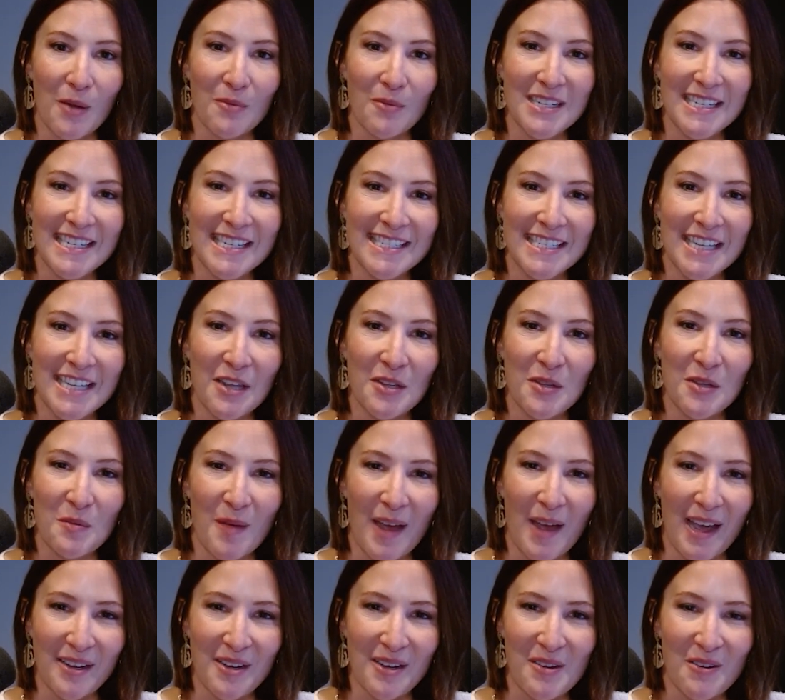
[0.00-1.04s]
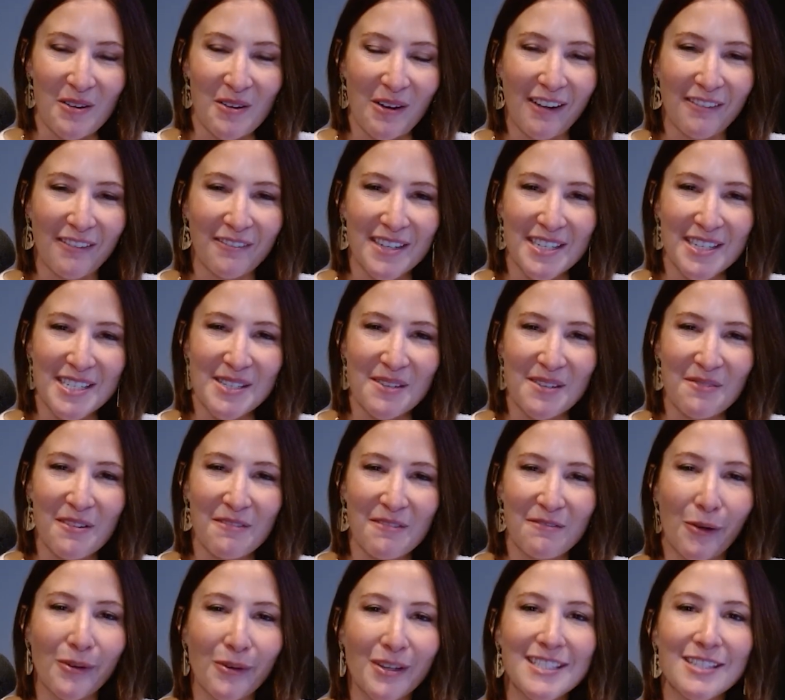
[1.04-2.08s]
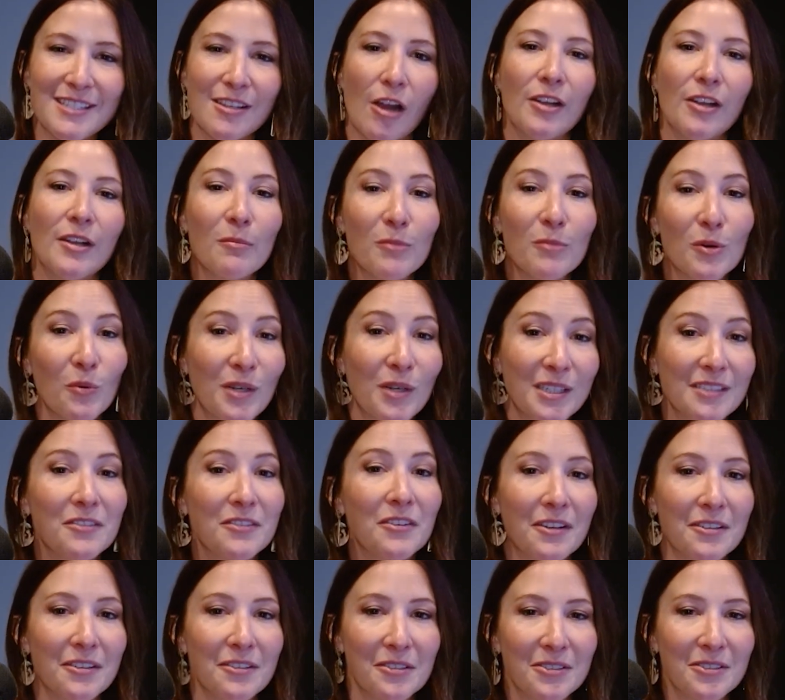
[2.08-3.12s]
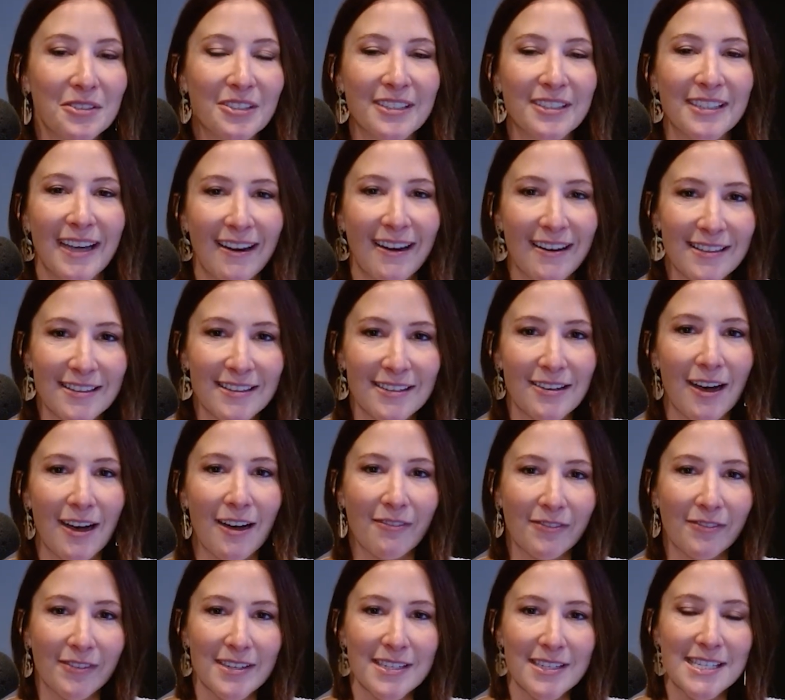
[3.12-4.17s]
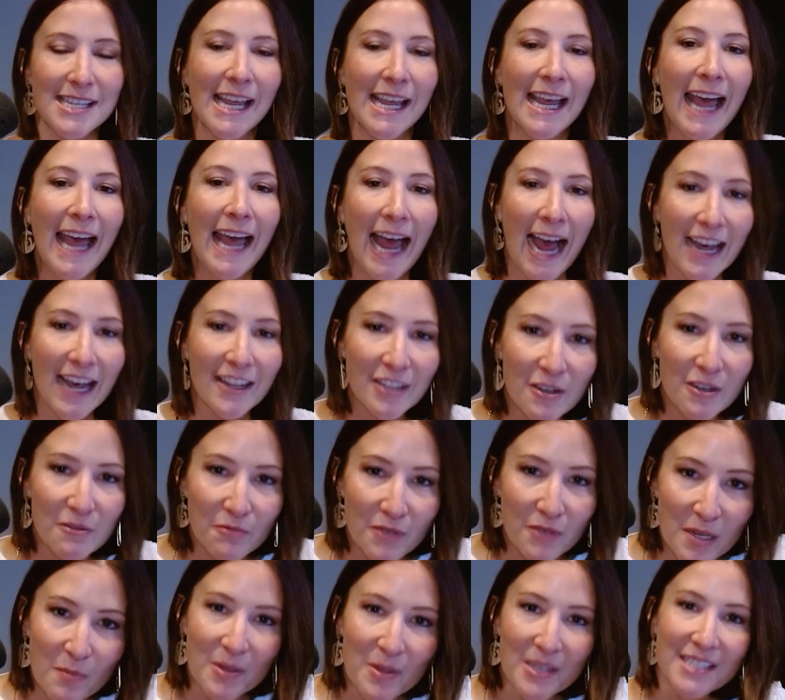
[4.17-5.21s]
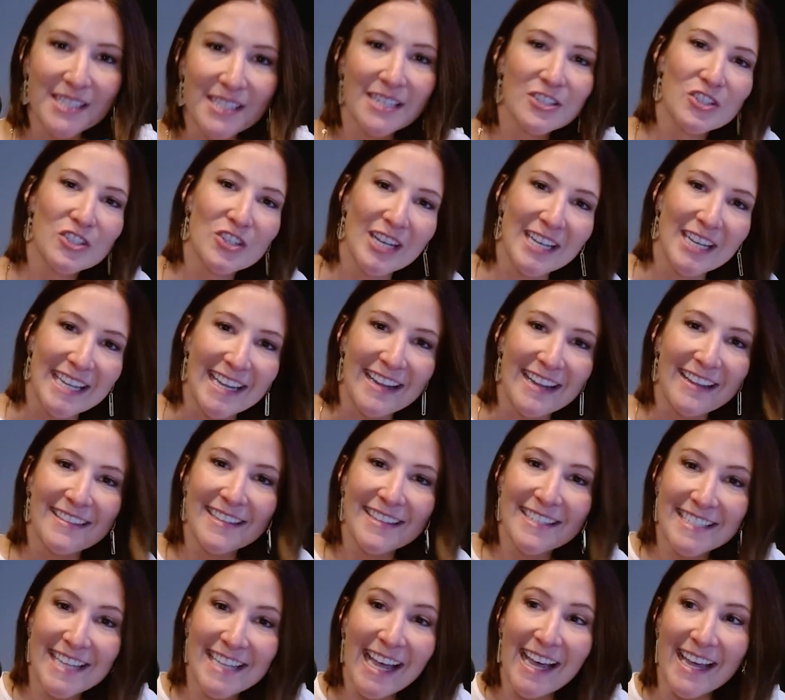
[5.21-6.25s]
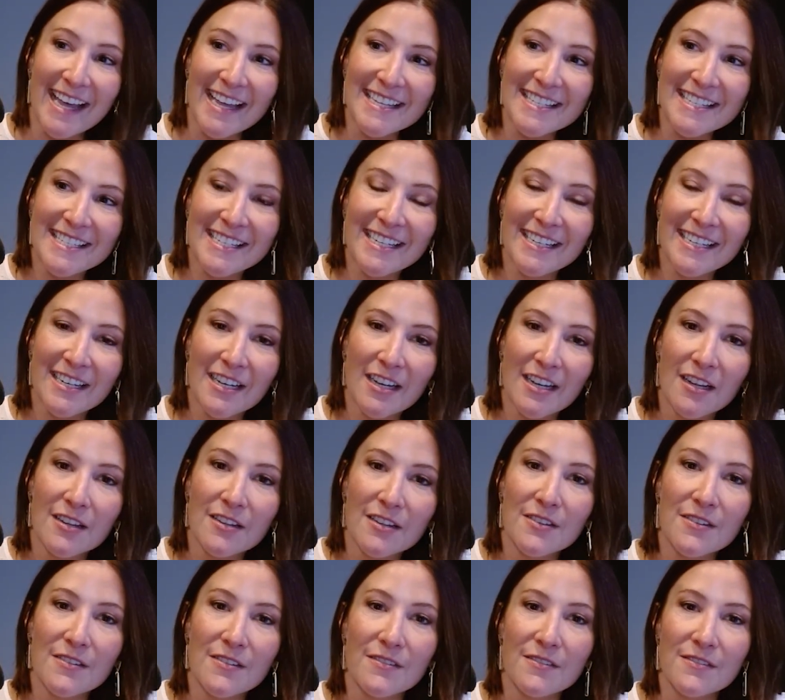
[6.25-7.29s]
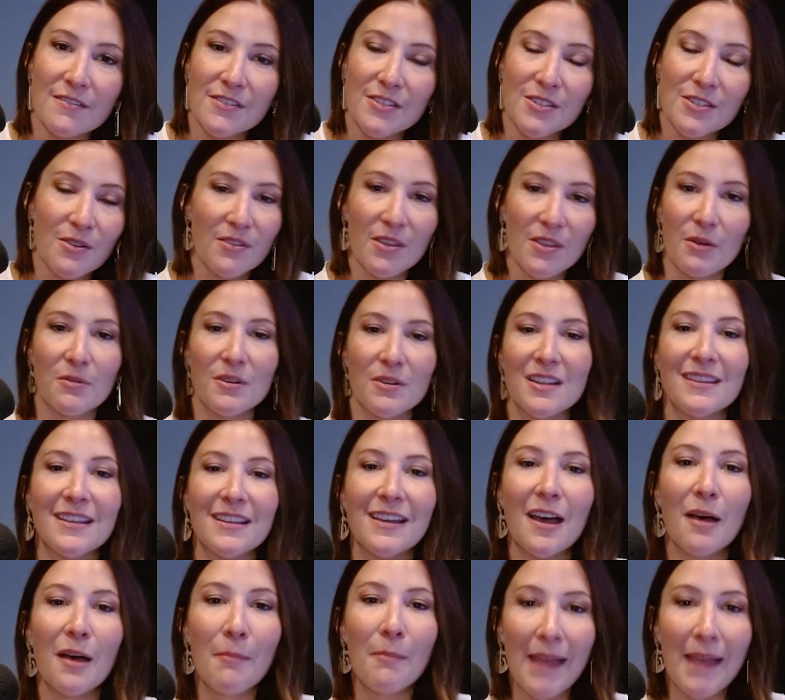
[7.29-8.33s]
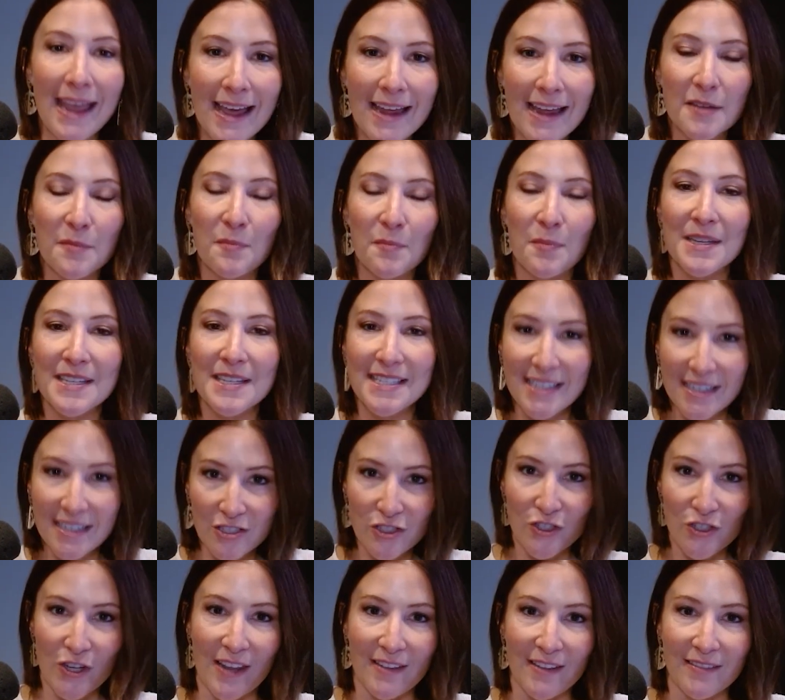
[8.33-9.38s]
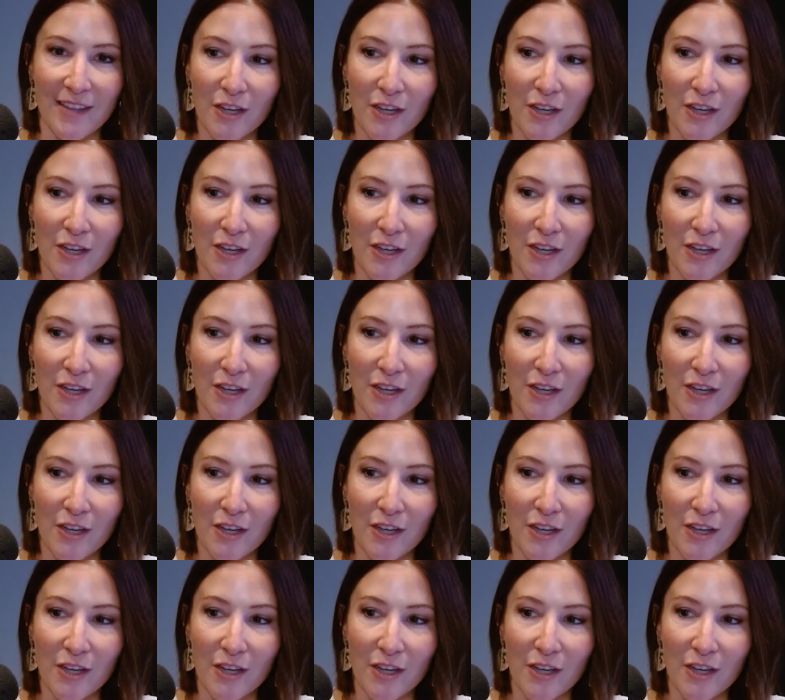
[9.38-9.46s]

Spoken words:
We need to get you back in your office. So we focused on, number one, clutter clearing out of the office, and then repositioning the desk so they were in the command position.